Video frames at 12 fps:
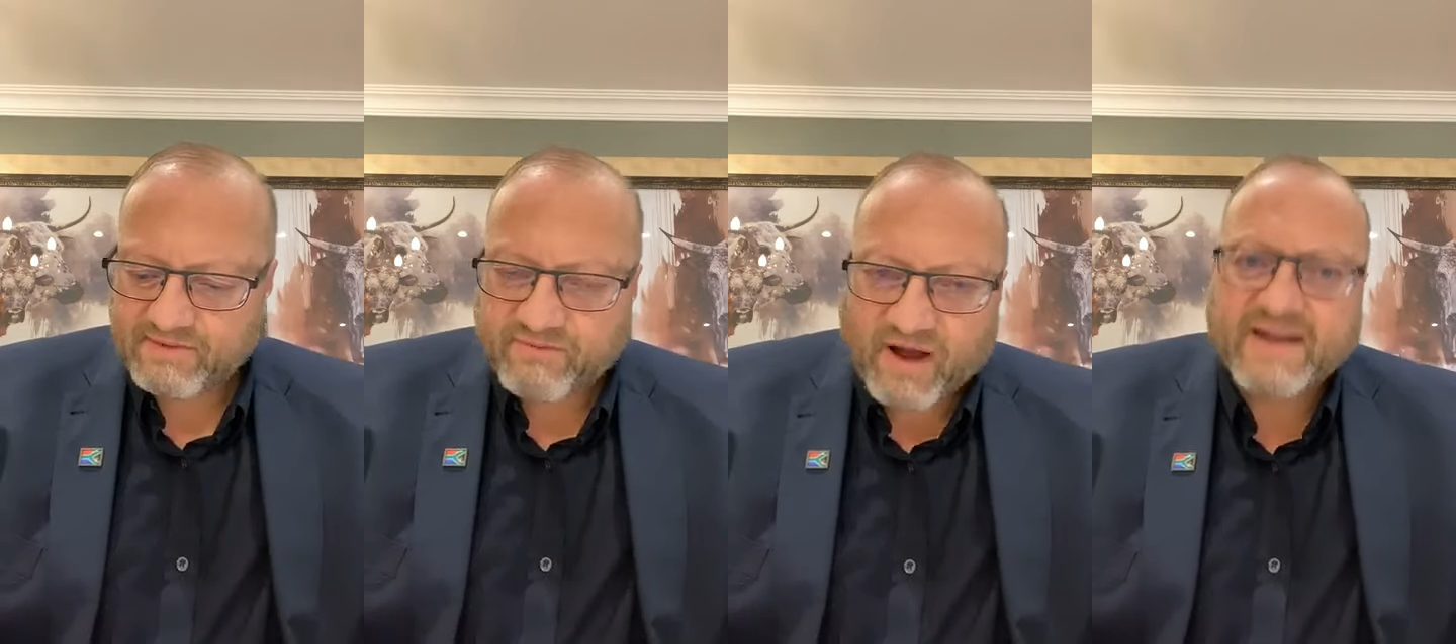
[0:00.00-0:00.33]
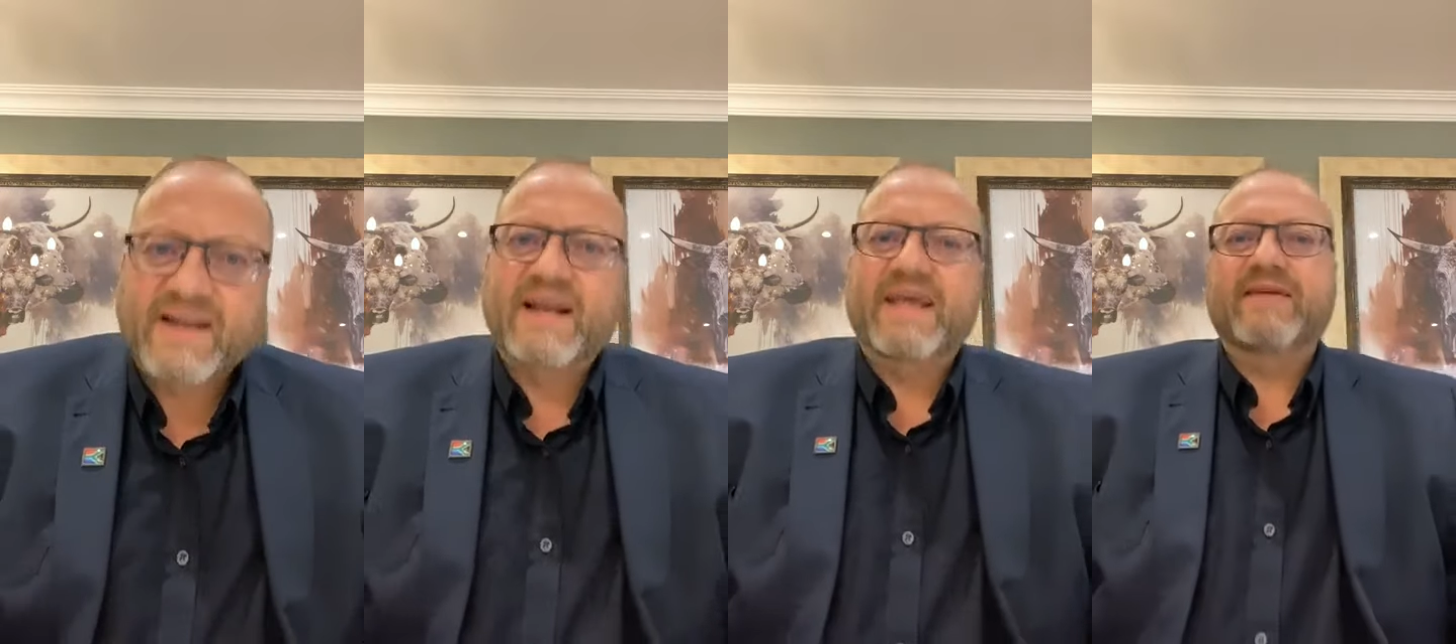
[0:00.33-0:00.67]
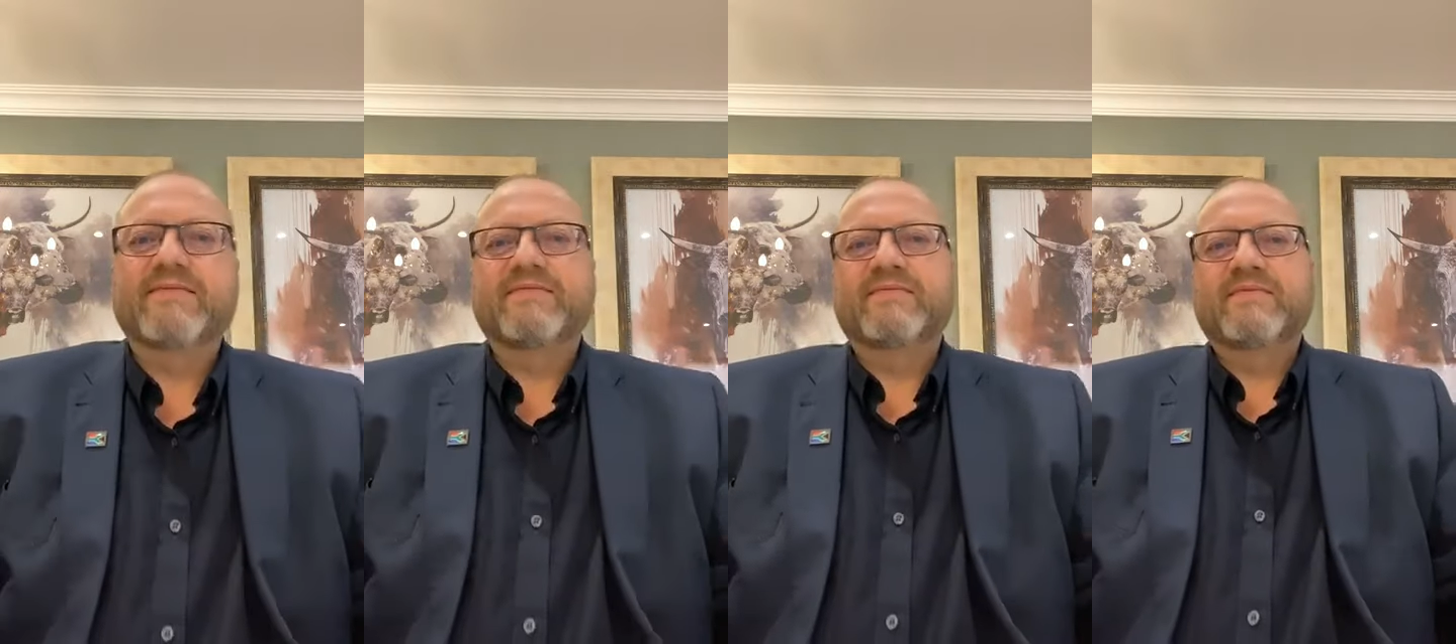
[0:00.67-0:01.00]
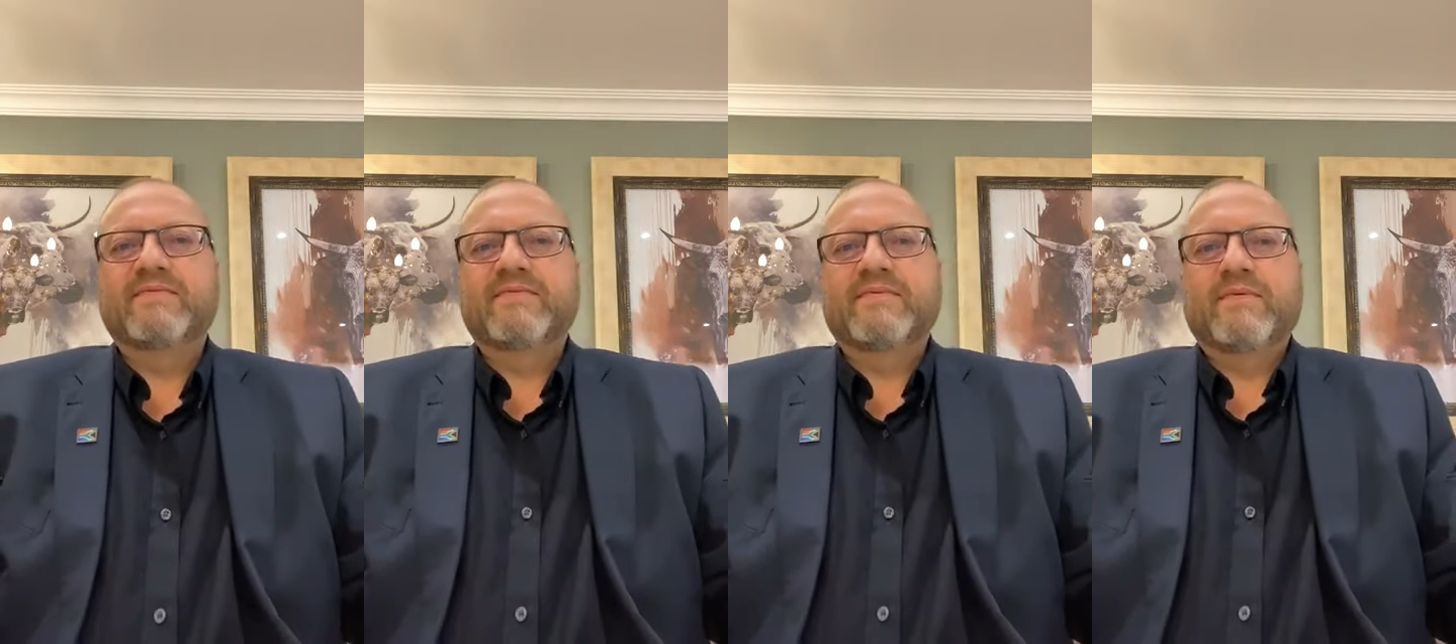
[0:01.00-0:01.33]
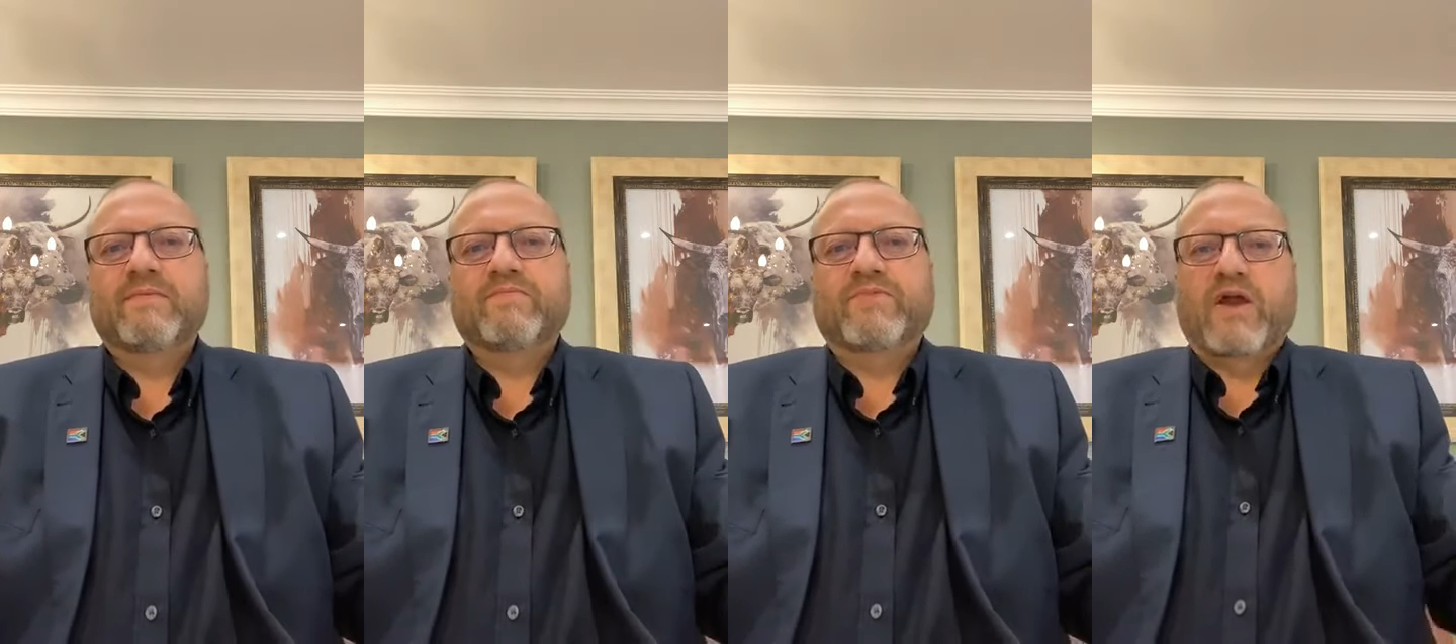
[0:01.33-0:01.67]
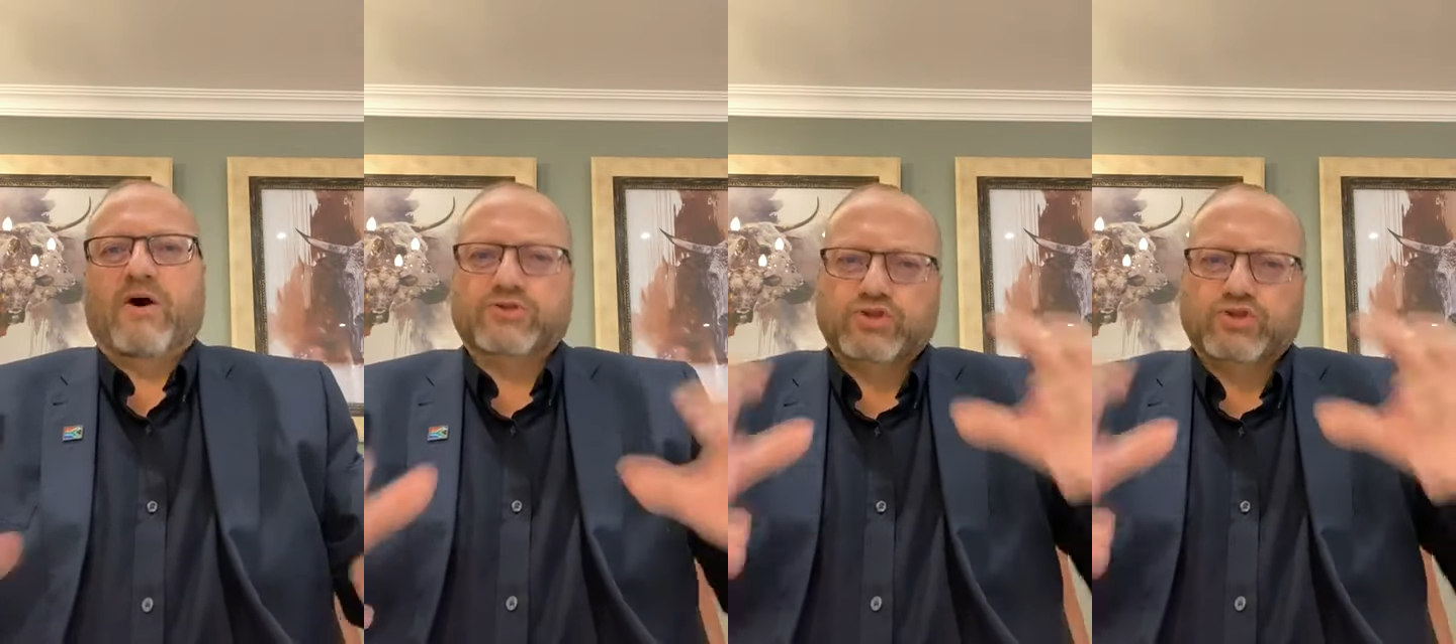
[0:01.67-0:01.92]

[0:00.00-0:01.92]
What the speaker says: Finally, there